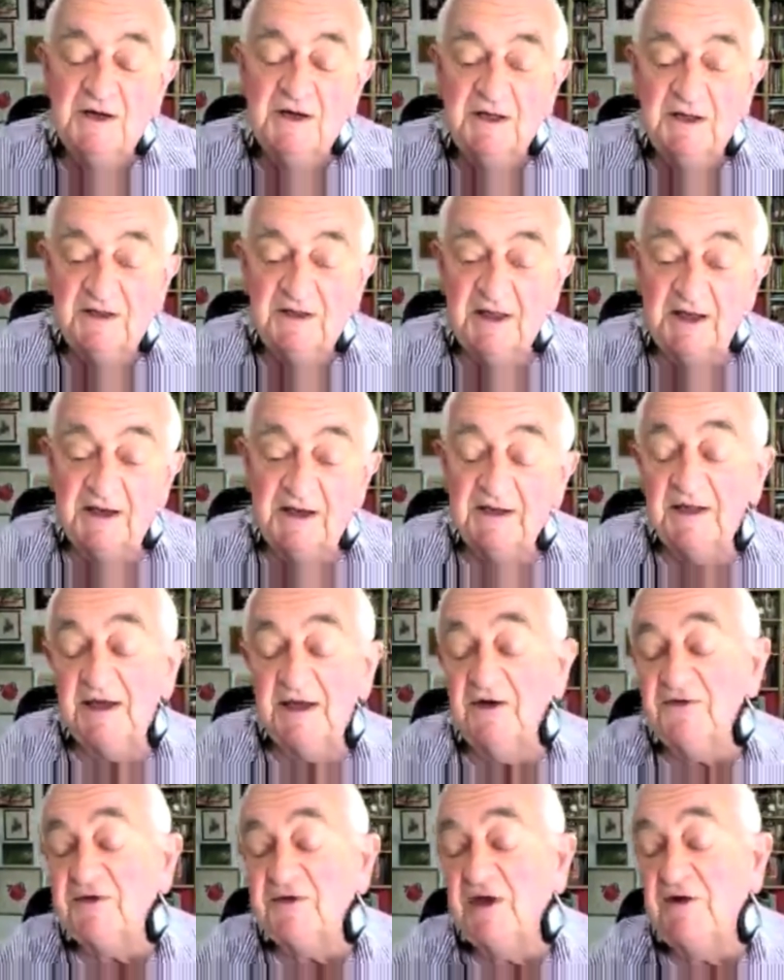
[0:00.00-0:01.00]
Then in the
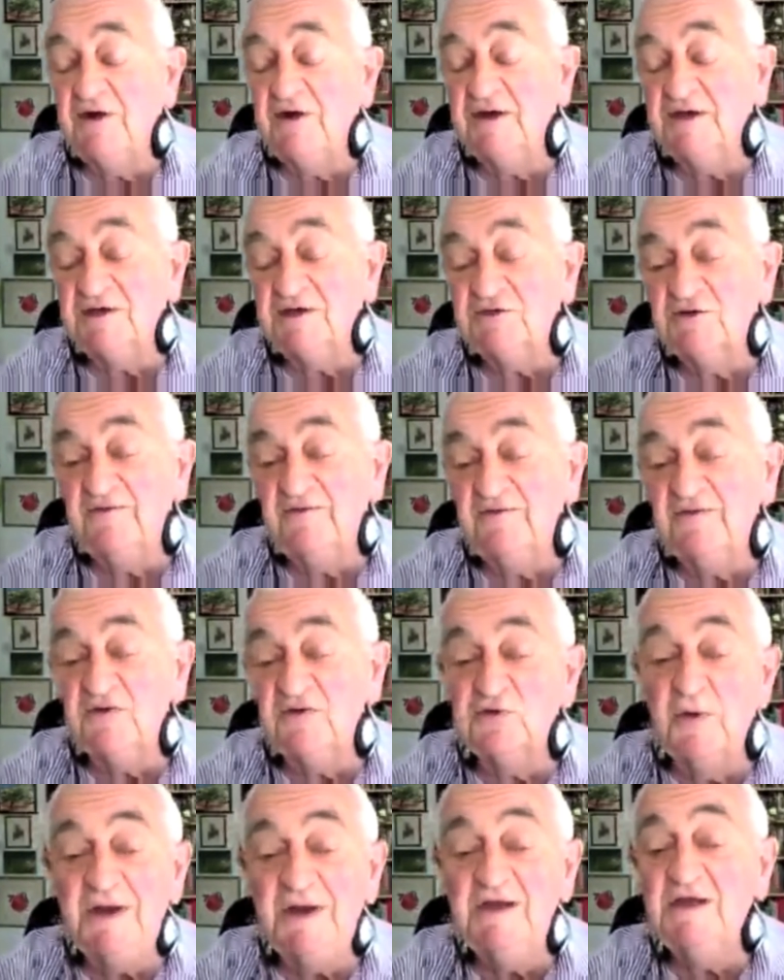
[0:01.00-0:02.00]
healthcare industry for
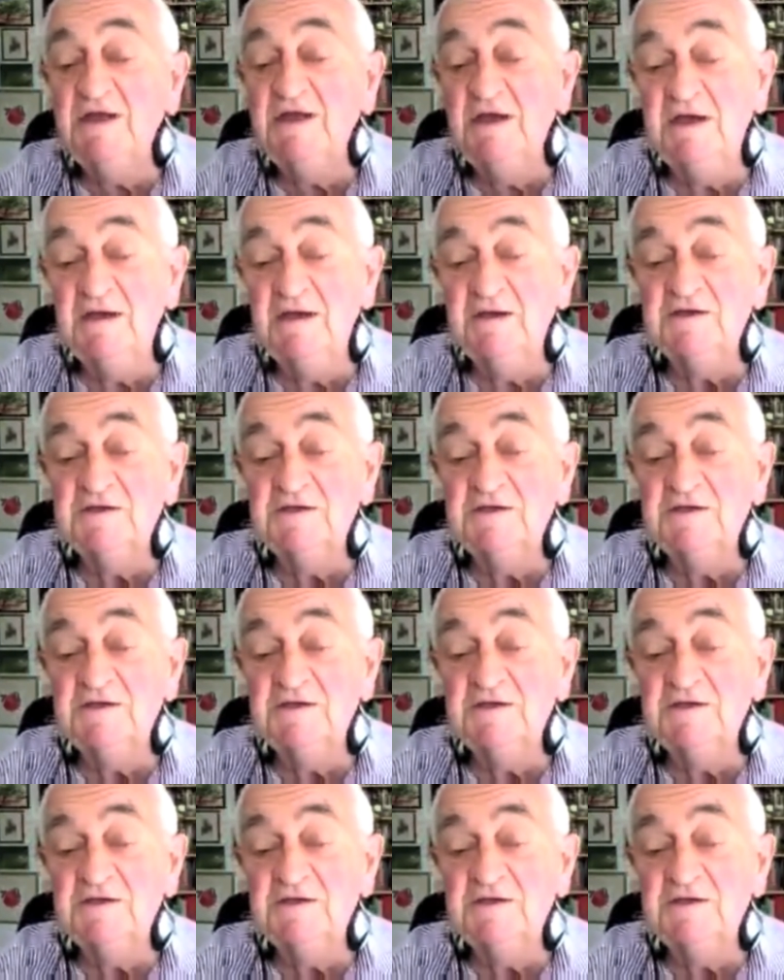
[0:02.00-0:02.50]
20 years,